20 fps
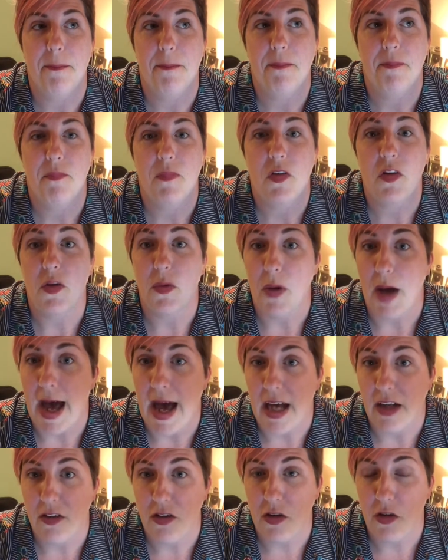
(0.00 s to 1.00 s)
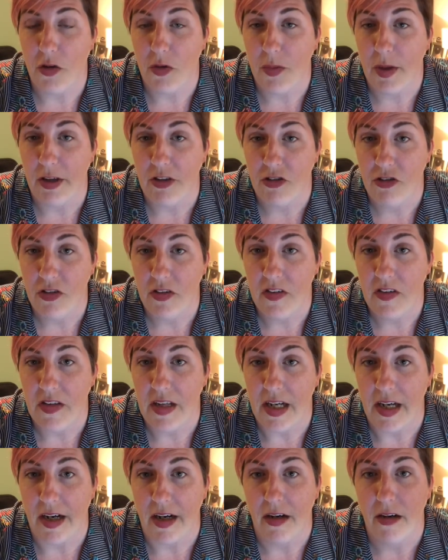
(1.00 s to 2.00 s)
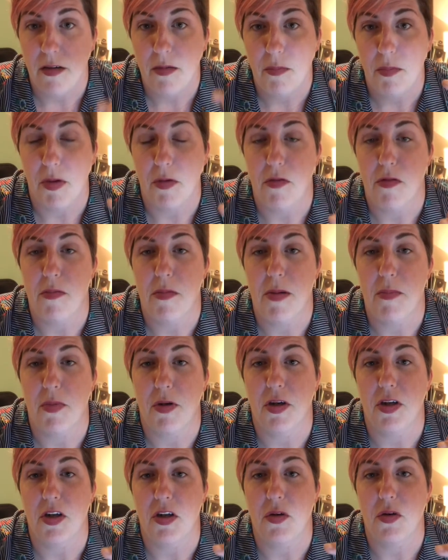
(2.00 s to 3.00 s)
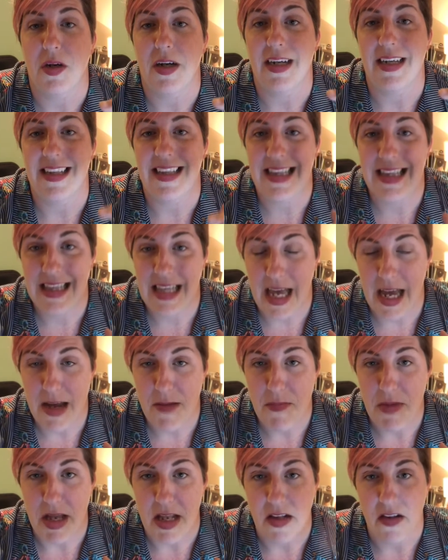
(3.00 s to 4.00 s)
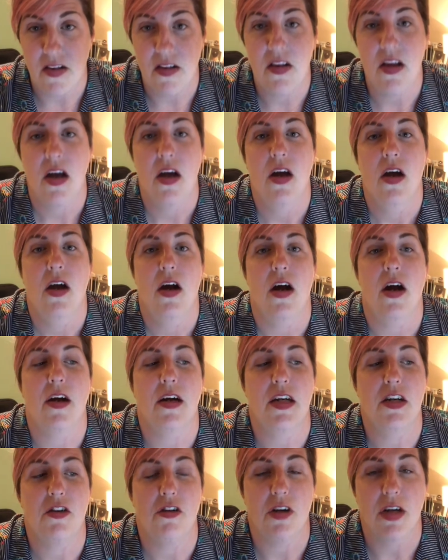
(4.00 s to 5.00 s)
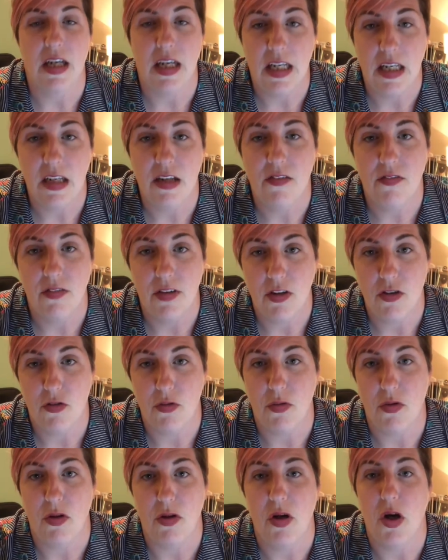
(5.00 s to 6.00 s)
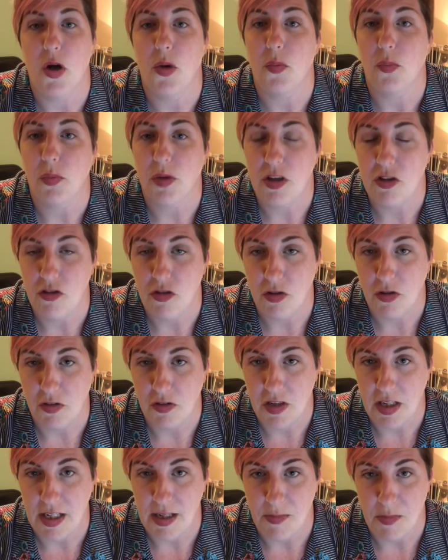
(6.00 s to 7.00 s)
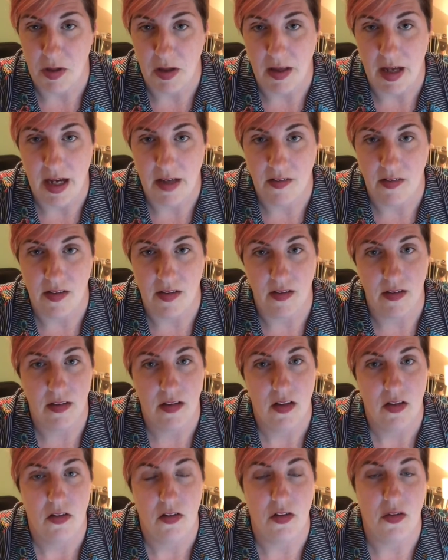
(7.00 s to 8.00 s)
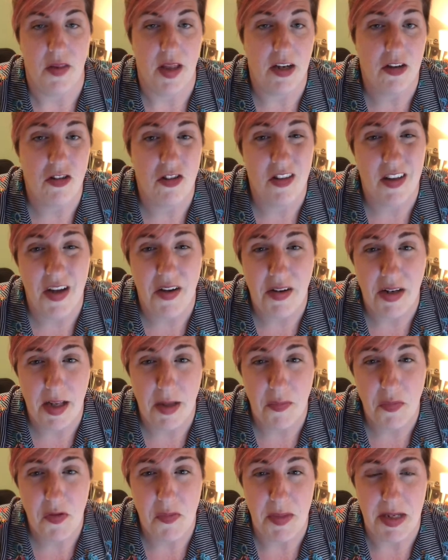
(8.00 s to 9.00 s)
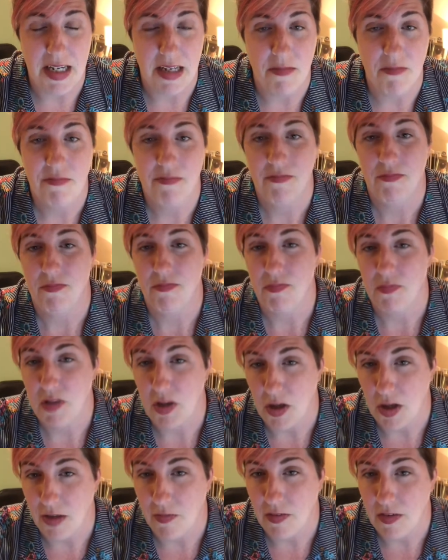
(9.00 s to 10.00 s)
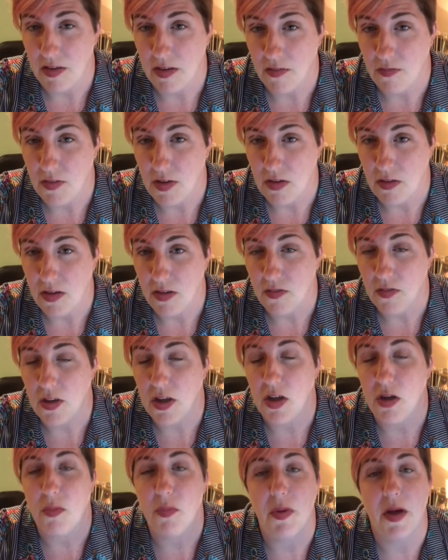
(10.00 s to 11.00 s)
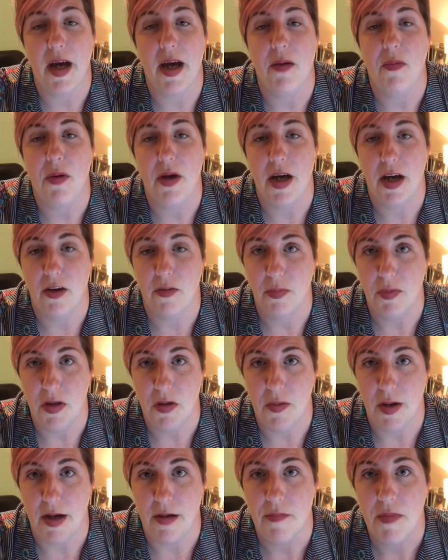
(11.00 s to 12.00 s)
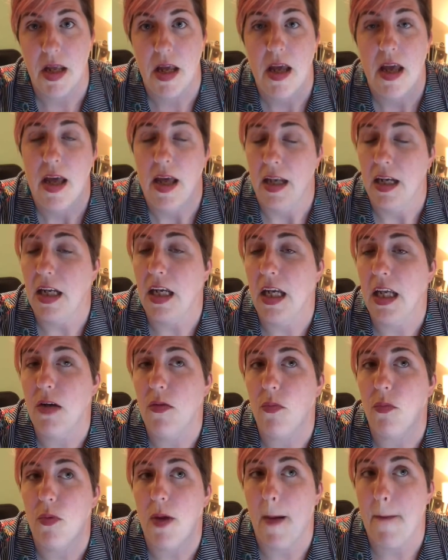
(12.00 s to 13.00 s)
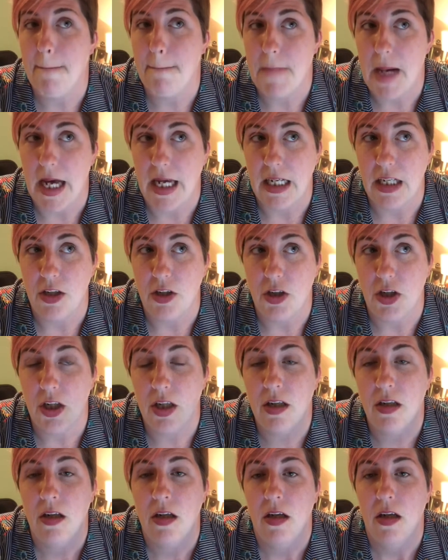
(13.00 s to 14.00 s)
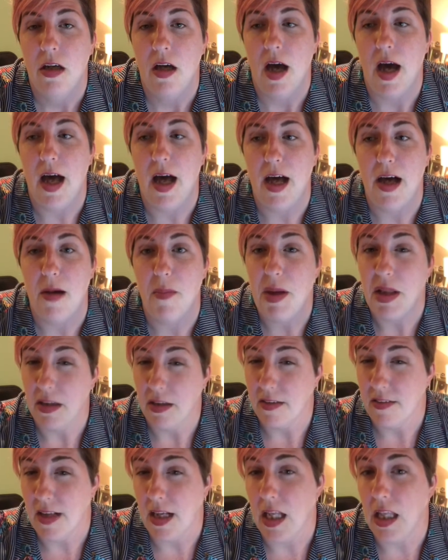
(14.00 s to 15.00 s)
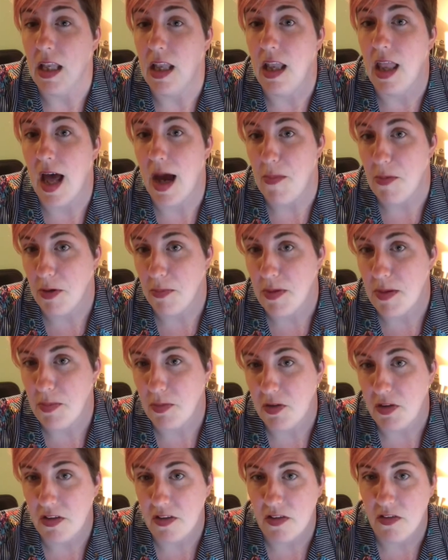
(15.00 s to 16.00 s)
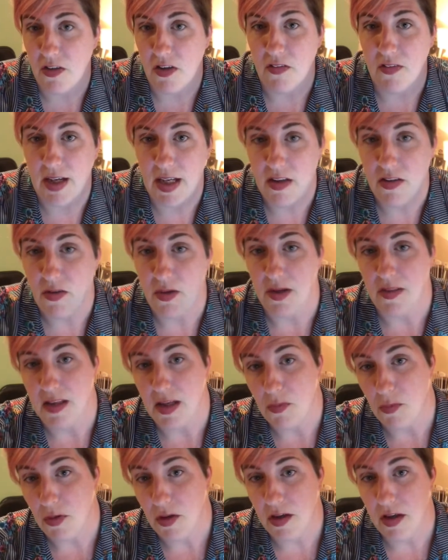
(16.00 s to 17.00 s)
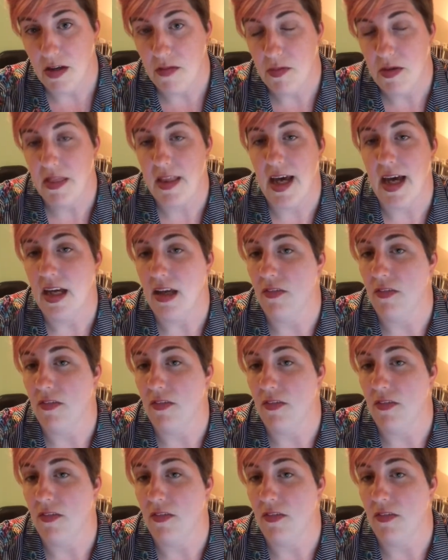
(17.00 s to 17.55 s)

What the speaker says: So ask your questions there, but remember your assignments are in your individual original team classes. So that's just how it helps me. Sorry if it's confusing for you, but I will help you out. And again, reminder, it looks like a lot more people took the survey, so I think we're good with that.